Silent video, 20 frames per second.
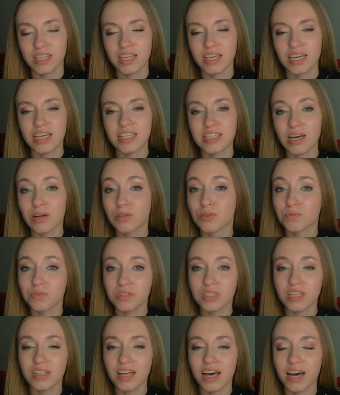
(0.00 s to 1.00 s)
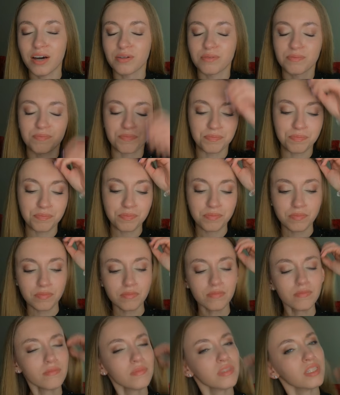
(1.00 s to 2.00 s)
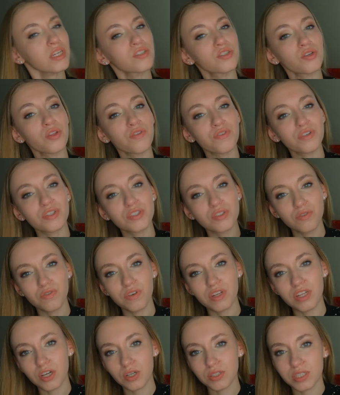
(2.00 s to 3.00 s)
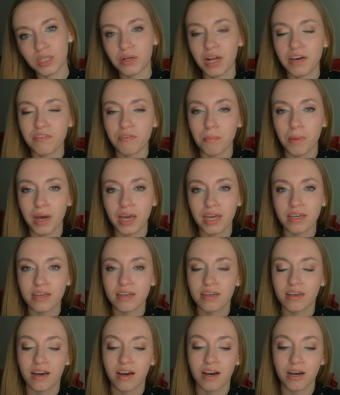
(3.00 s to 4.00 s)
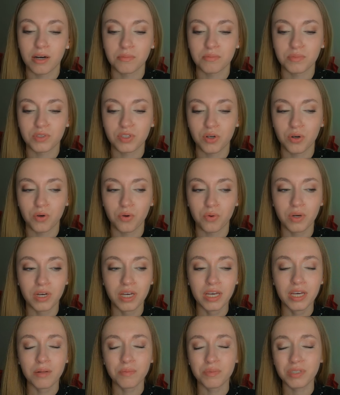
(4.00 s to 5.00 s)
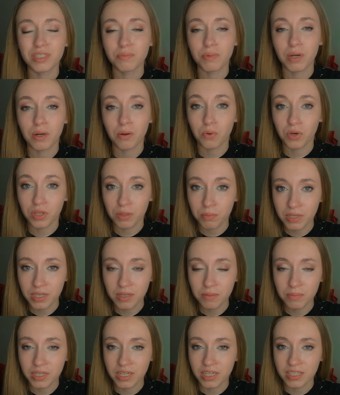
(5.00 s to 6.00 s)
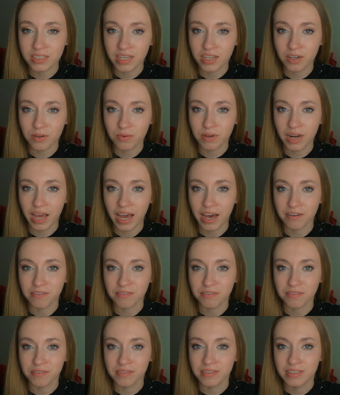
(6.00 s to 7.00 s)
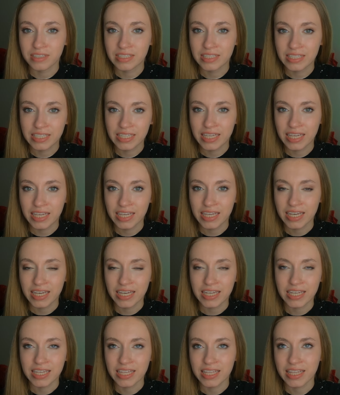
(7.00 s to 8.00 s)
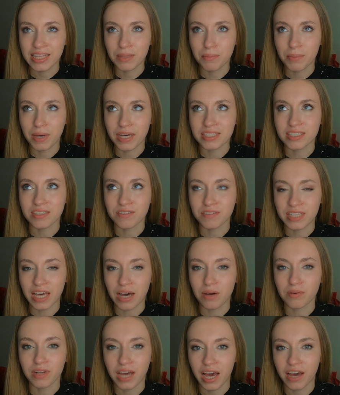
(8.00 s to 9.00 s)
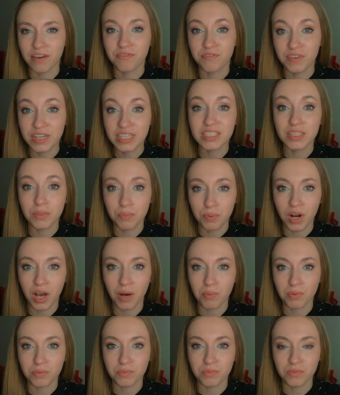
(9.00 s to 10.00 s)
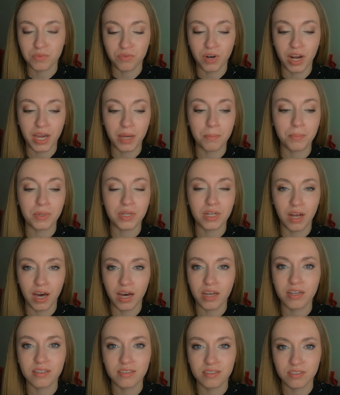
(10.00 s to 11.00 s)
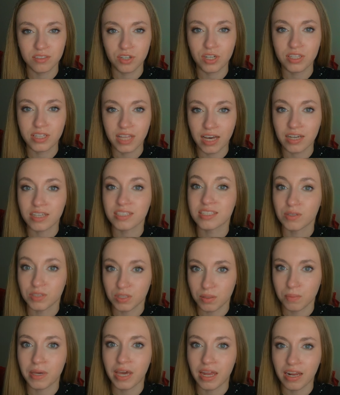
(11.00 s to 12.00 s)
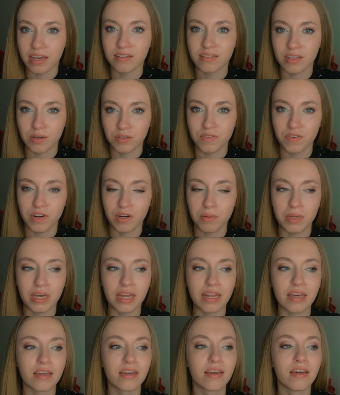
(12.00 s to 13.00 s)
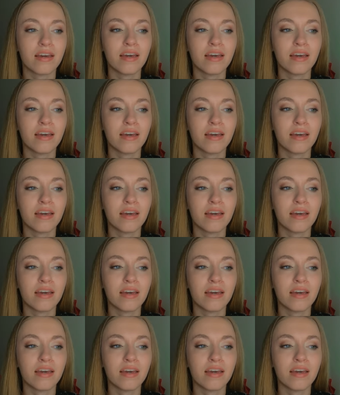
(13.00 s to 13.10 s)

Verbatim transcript: it sounds really loud so the first two videos I don't have a mic, um, so please bear with me because I don't have the best of sound. I fixed the problem, right? But not during that because that was the beginning. That was the very beginning.